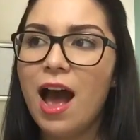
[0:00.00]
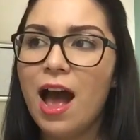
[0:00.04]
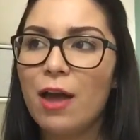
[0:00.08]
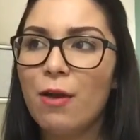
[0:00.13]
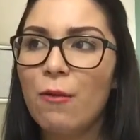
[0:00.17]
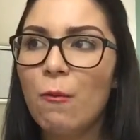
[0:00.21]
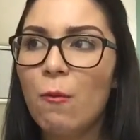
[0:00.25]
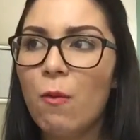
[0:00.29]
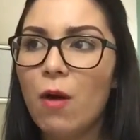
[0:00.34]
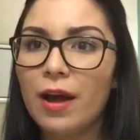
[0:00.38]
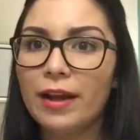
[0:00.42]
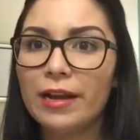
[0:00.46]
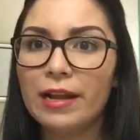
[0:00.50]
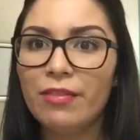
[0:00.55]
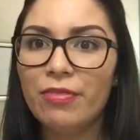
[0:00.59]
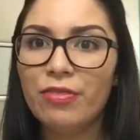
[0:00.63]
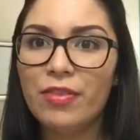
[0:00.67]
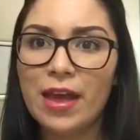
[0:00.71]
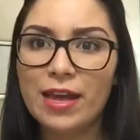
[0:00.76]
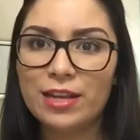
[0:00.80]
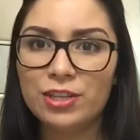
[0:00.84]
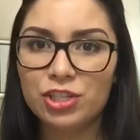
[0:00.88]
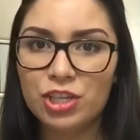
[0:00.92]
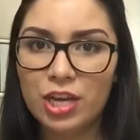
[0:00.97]
I
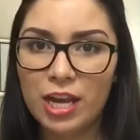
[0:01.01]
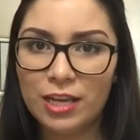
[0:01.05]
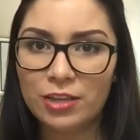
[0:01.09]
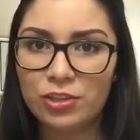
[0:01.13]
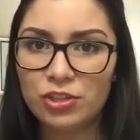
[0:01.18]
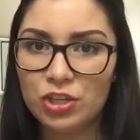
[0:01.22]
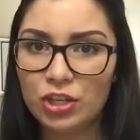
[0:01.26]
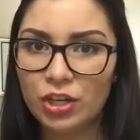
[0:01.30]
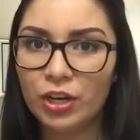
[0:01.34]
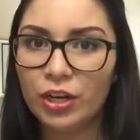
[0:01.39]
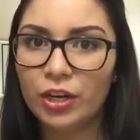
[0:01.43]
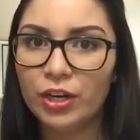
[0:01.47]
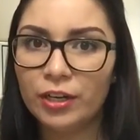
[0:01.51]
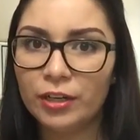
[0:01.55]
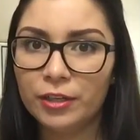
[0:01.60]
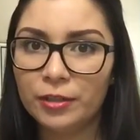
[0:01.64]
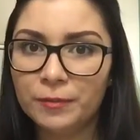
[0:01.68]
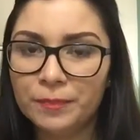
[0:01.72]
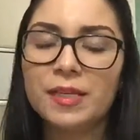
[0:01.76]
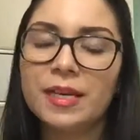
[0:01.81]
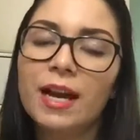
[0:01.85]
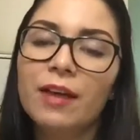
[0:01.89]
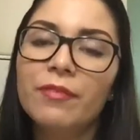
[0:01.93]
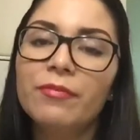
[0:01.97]
wanted that change in
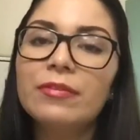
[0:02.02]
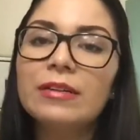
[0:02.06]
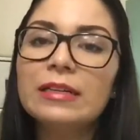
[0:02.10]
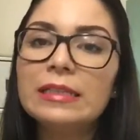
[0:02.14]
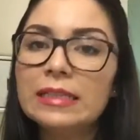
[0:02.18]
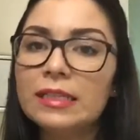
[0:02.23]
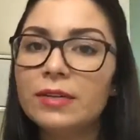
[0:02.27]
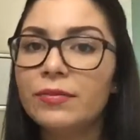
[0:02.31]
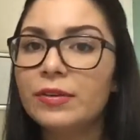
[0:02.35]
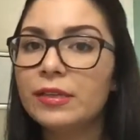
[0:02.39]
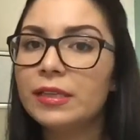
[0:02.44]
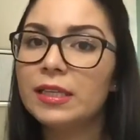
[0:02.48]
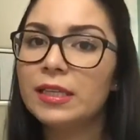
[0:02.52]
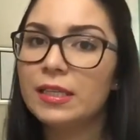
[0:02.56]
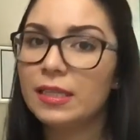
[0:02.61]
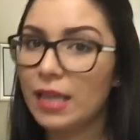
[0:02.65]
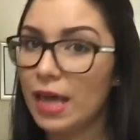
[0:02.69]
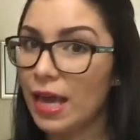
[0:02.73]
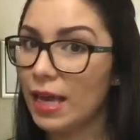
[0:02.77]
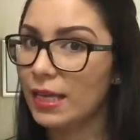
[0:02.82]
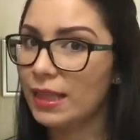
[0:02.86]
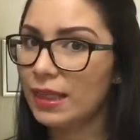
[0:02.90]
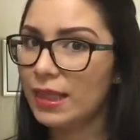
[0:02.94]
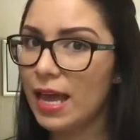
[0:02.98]
her, and I really
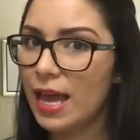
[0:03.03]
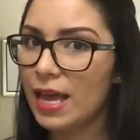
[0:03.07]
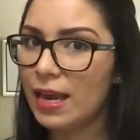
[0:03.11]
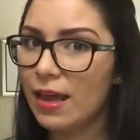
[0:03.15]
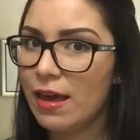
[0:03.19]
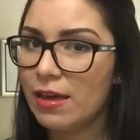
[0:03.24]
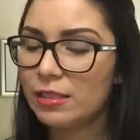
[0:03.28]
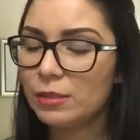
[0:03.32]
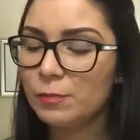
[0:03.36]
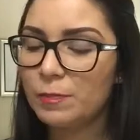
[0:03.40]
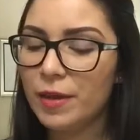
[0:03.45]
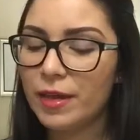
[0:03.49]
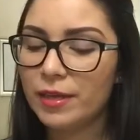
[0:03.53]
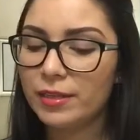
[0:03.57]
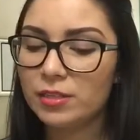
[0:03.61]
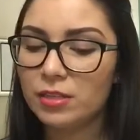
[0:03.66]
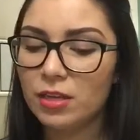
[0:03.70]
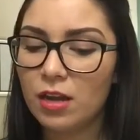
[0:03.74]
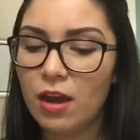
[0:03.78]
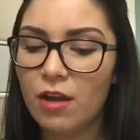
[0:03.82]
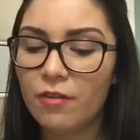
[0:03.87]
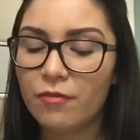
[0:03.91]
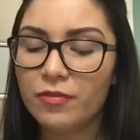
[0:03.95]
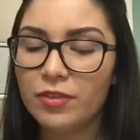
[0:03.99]
liked that aspect
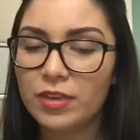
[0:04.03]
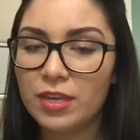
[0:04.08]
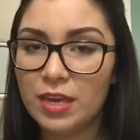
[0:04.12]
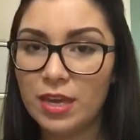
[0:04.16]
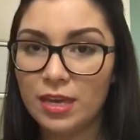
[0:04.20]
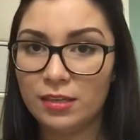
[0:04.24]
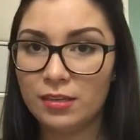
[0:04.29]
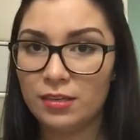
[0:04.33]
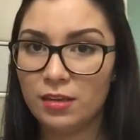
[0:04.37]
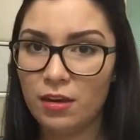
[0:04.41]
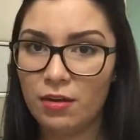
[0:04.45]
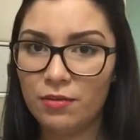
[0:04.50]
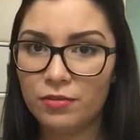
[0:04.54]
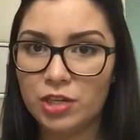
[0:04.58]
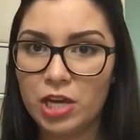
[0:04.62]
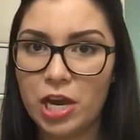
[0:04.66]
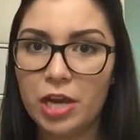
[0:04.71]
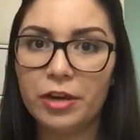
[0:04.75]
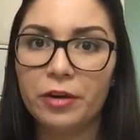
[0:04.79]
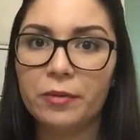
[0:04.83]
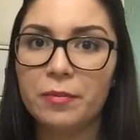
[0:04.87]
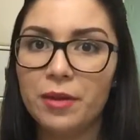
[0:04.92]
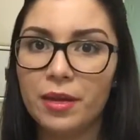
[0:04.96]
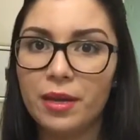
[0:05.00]
of the ending of
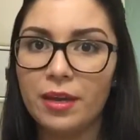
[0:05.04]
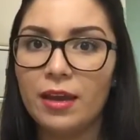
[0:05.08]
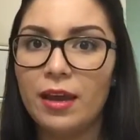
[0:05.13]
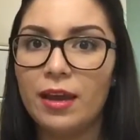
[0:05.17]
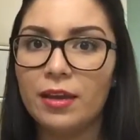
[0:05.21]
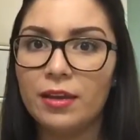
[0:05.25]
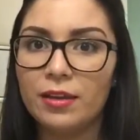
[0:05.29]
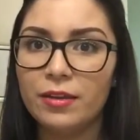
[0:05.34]
Shatter Me.